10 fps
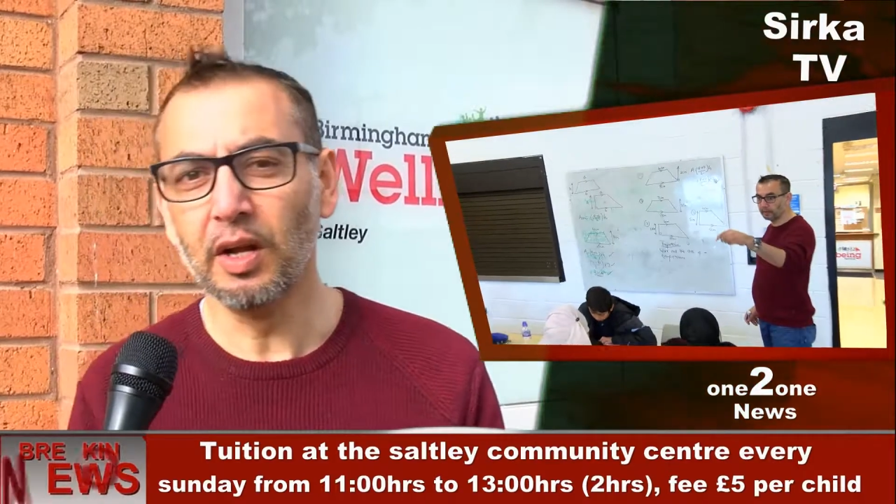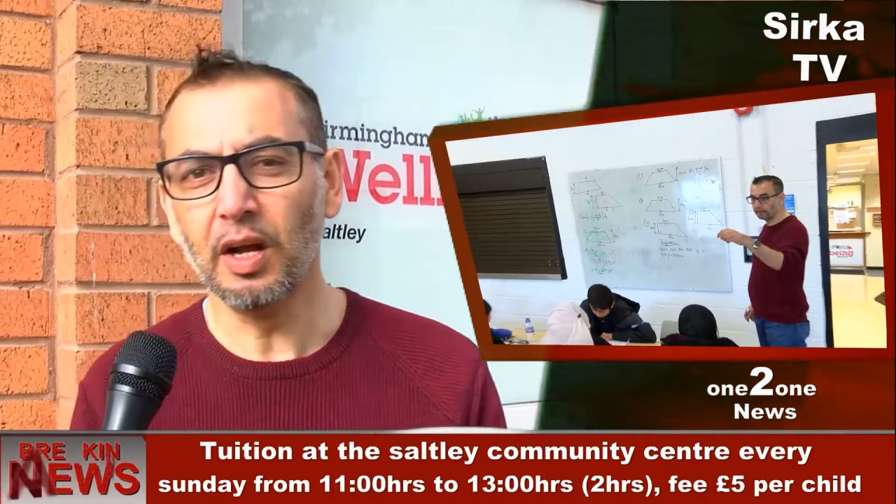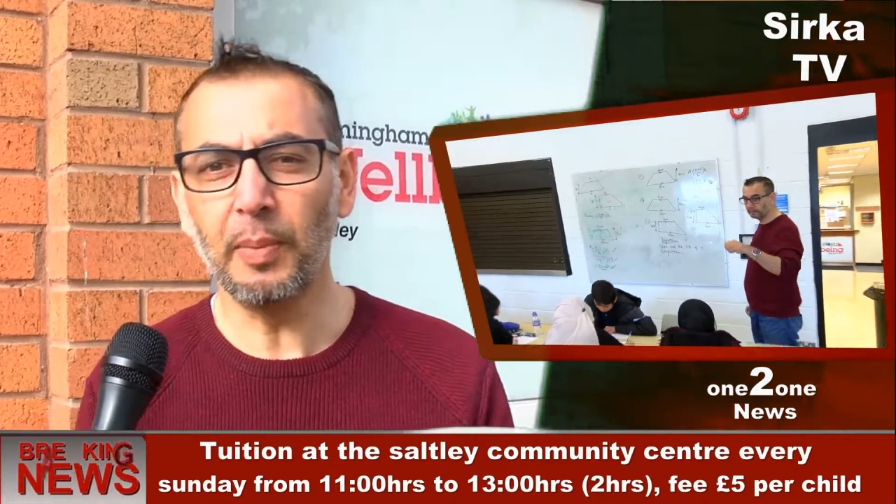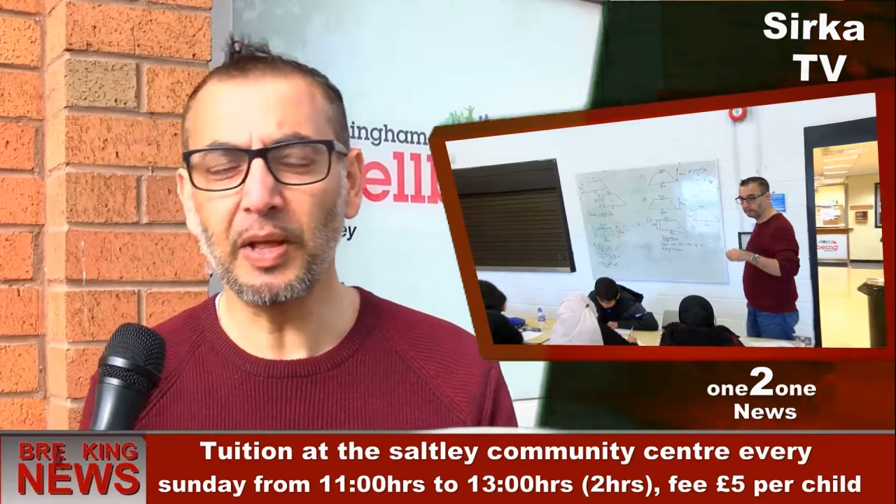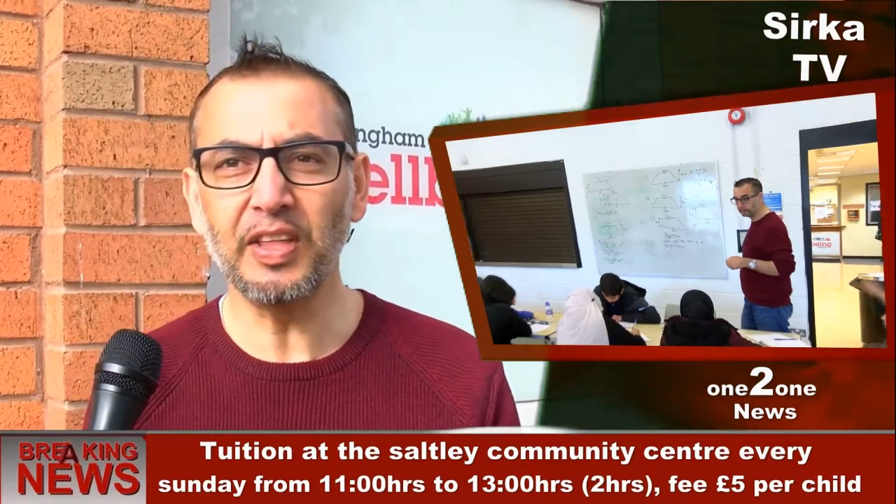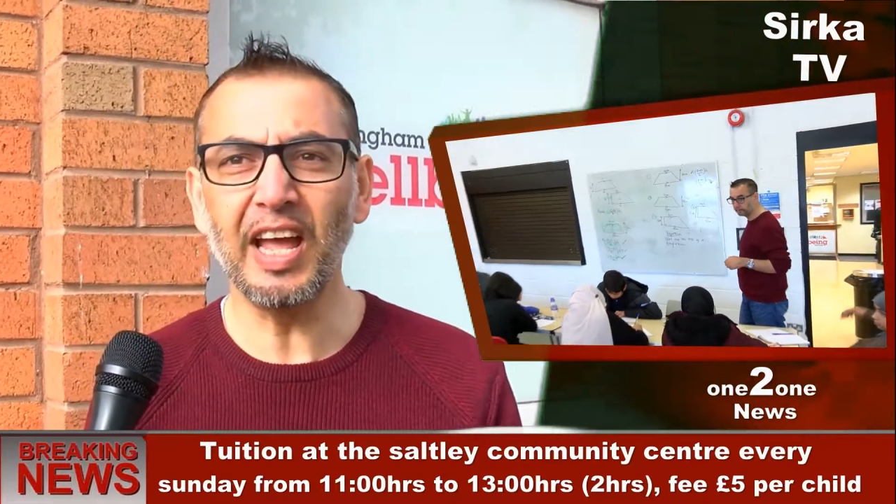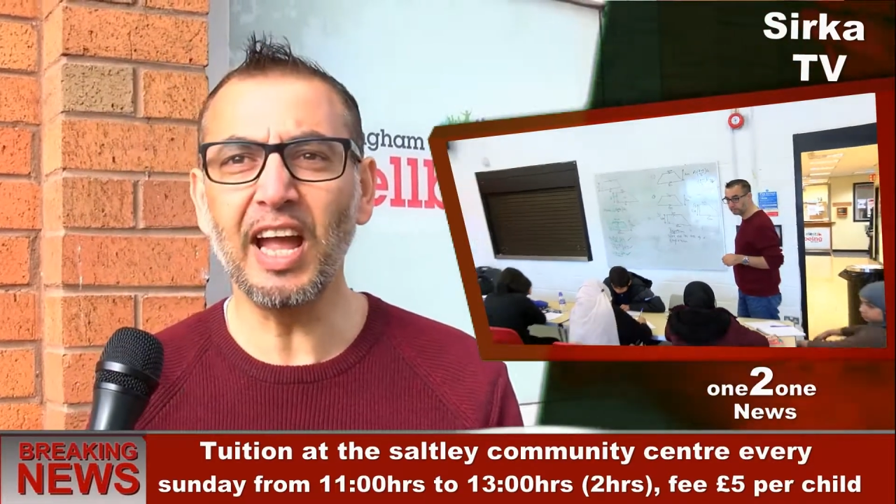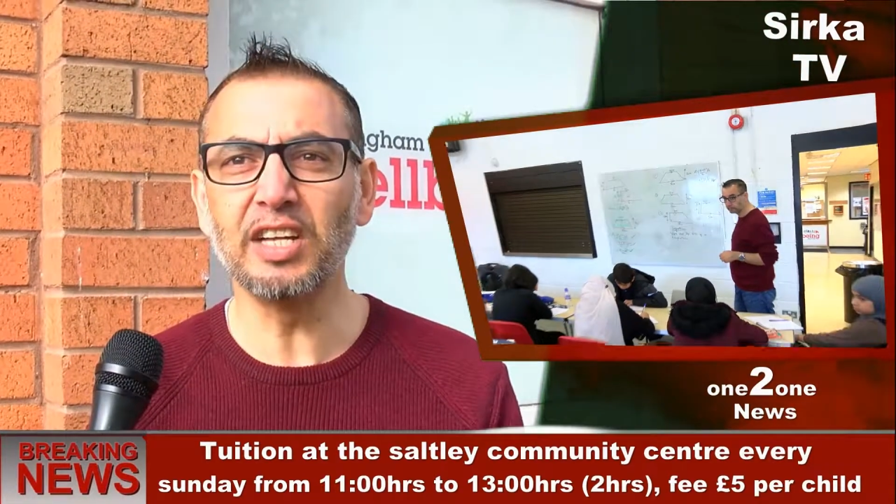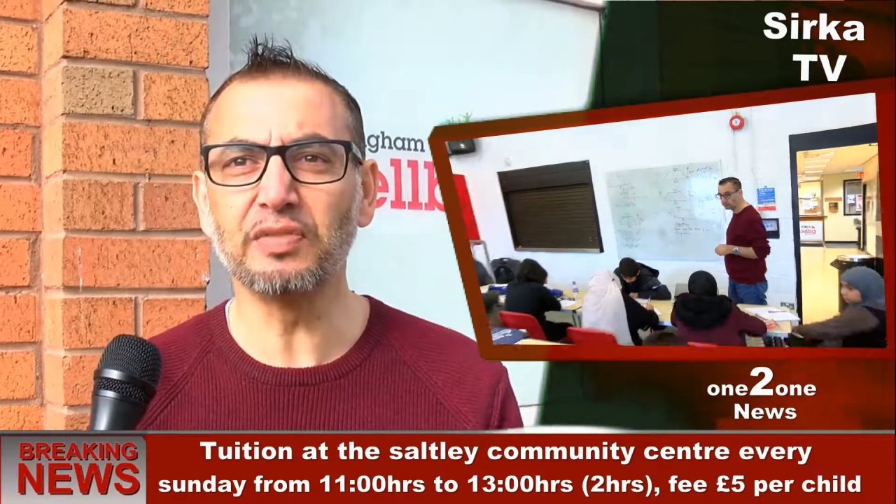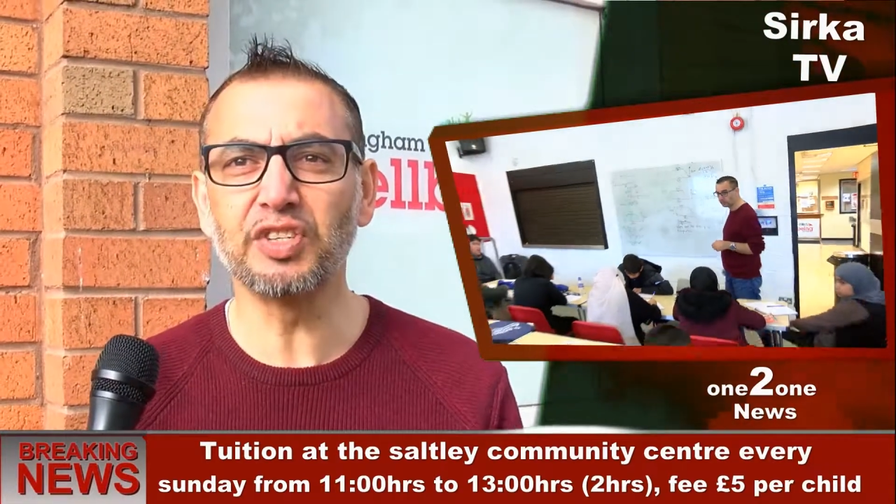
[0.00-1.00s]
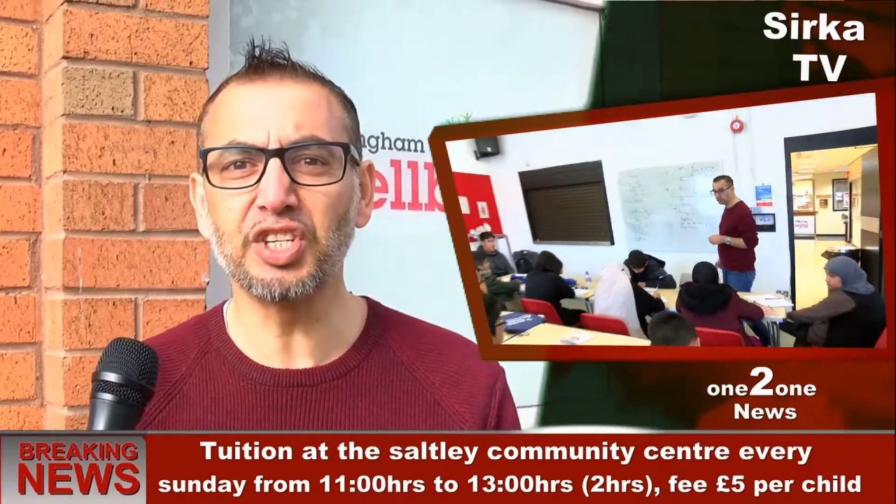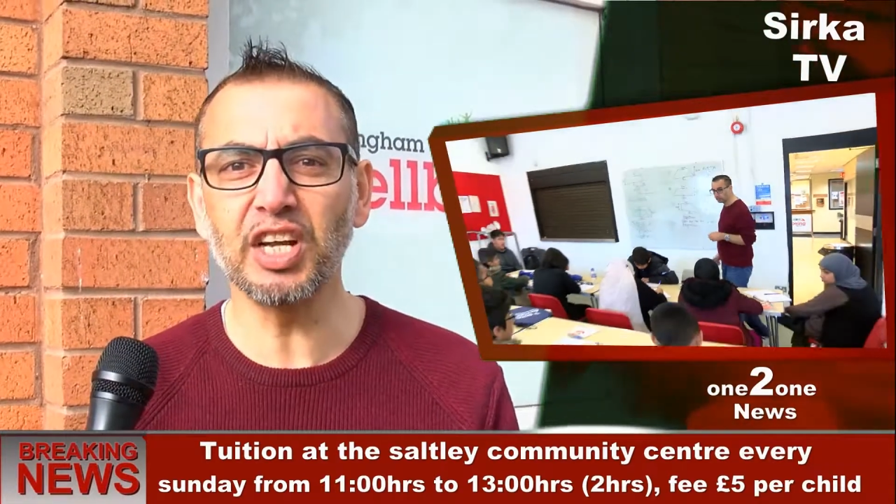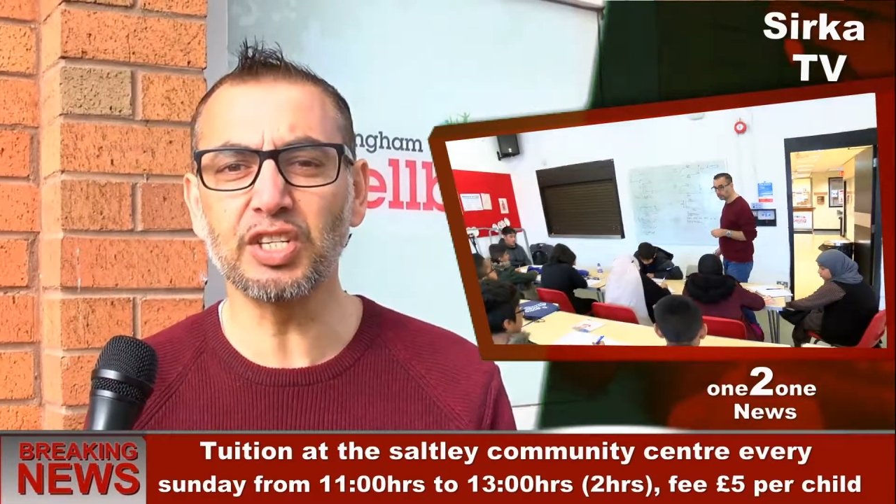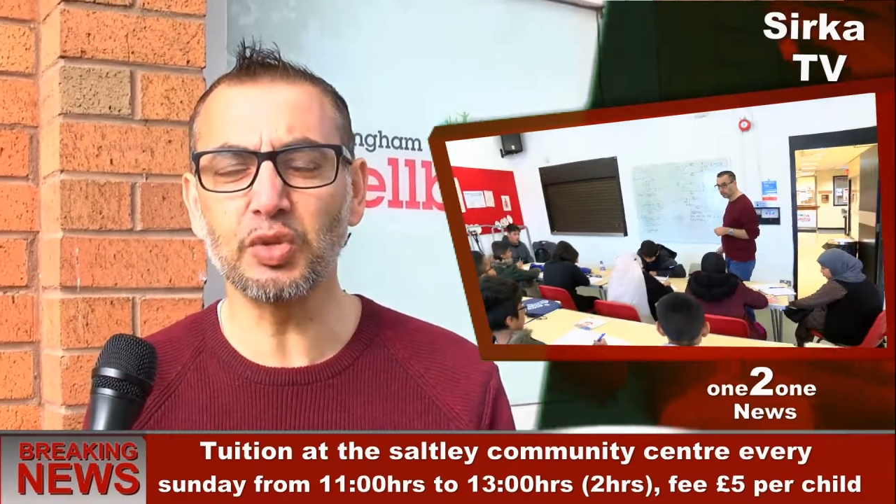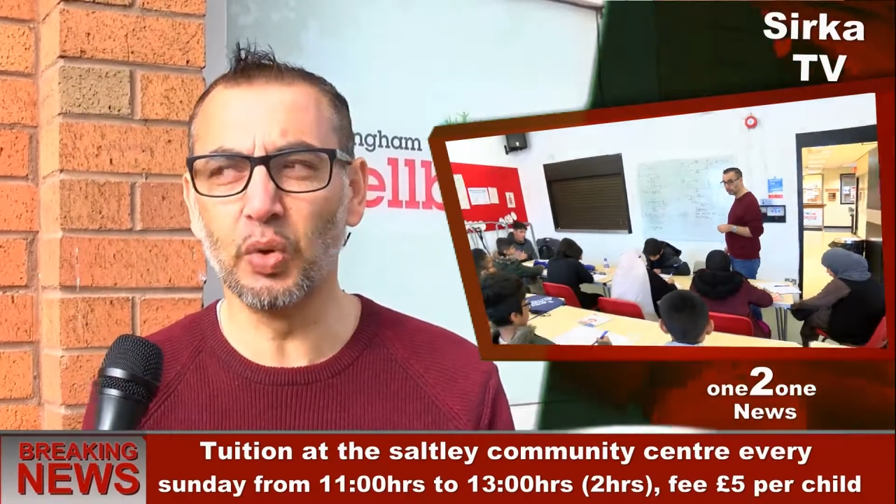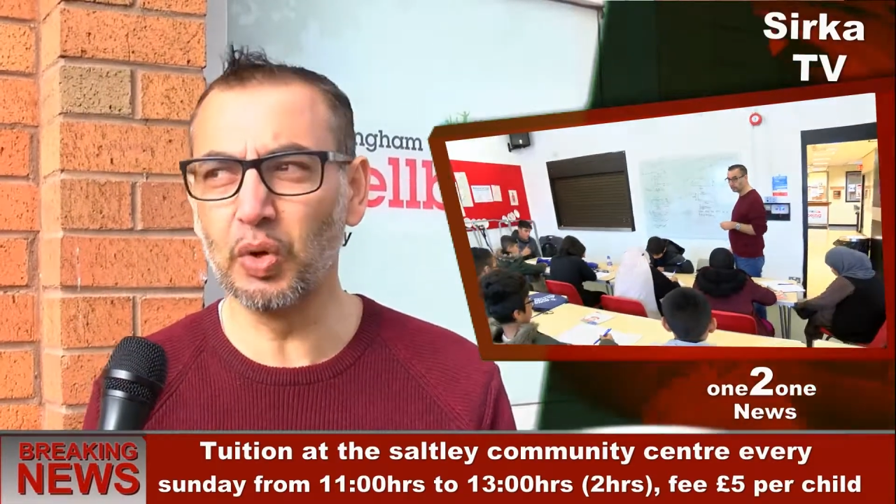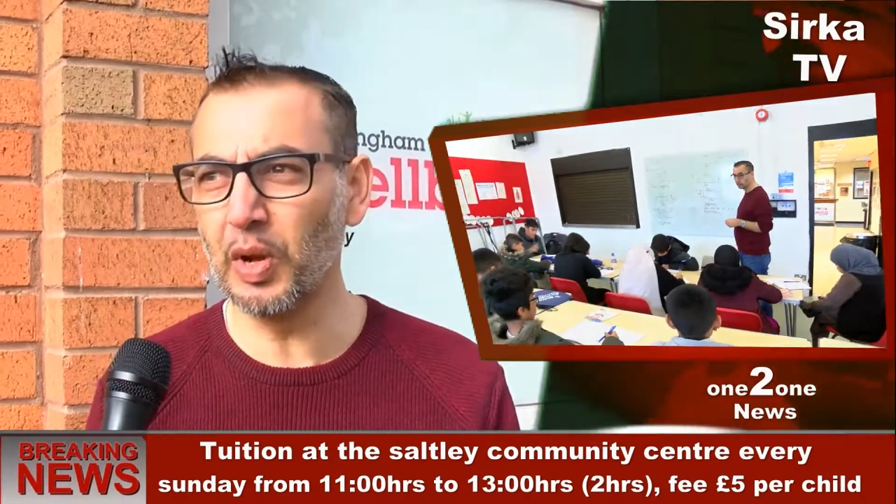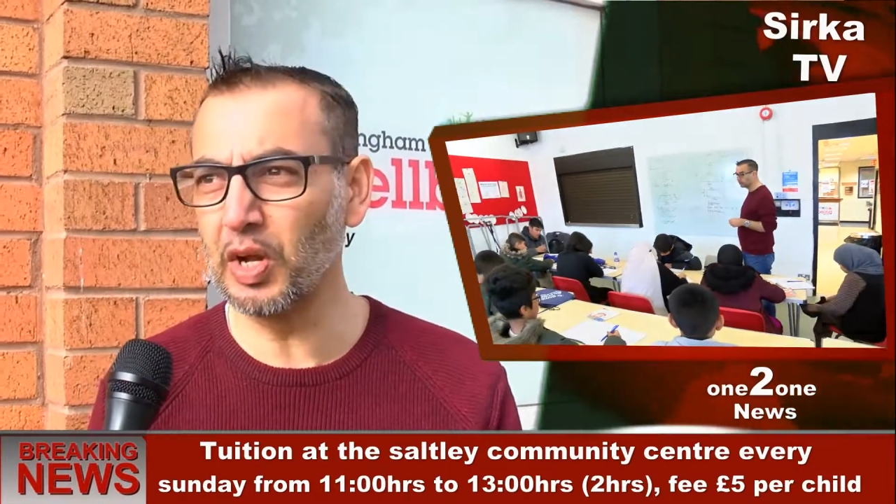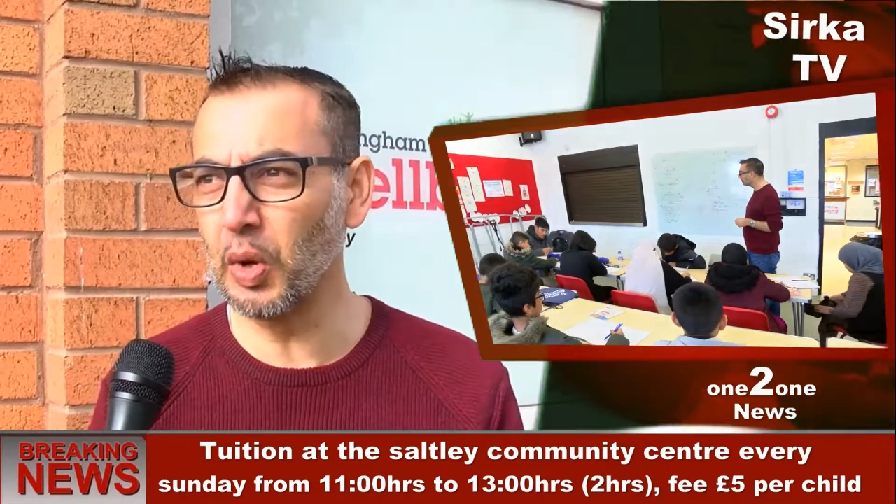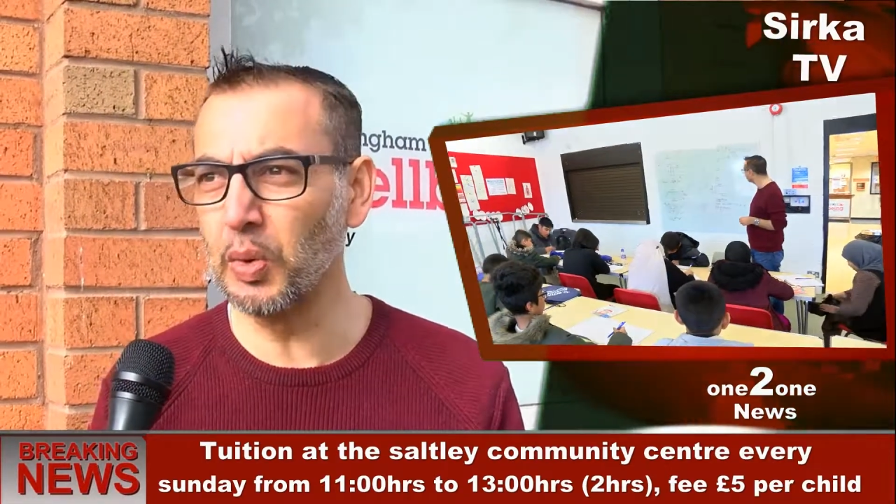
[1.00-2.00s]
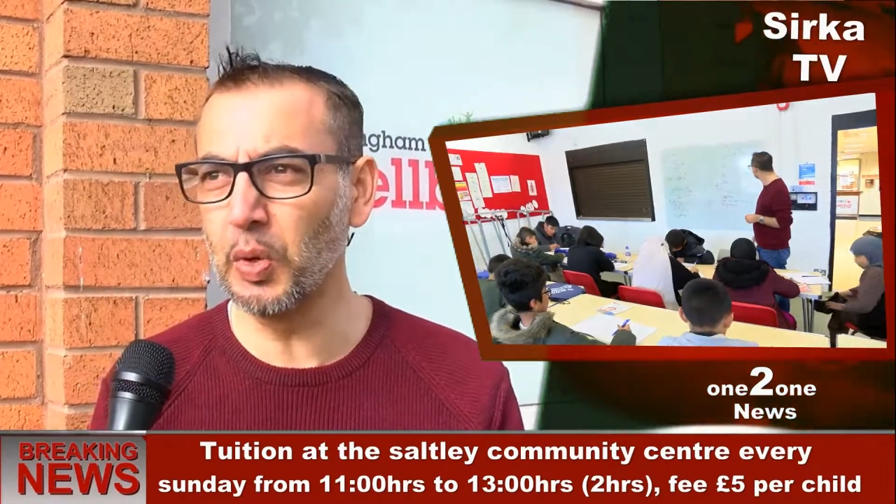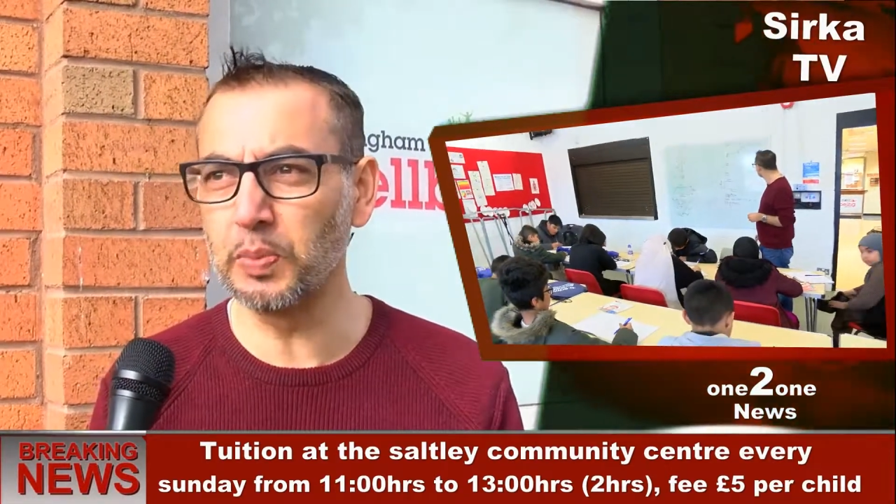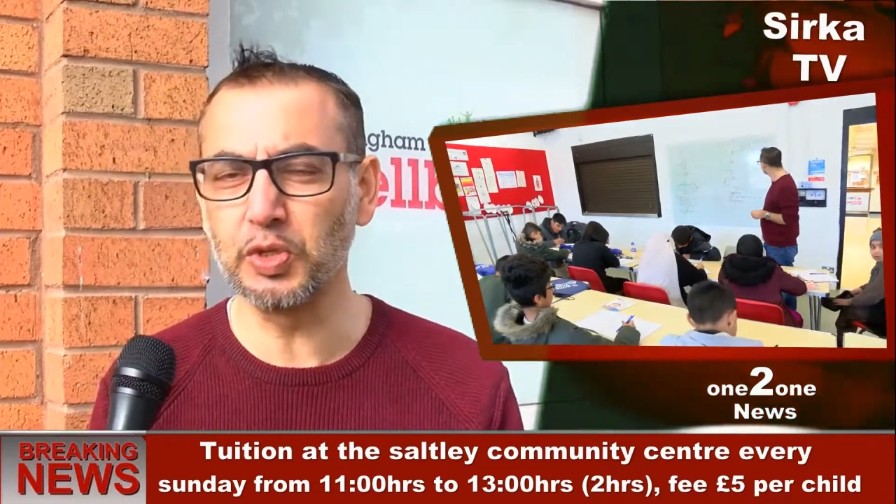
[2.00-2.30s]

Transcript: about the age of 6 all the way going up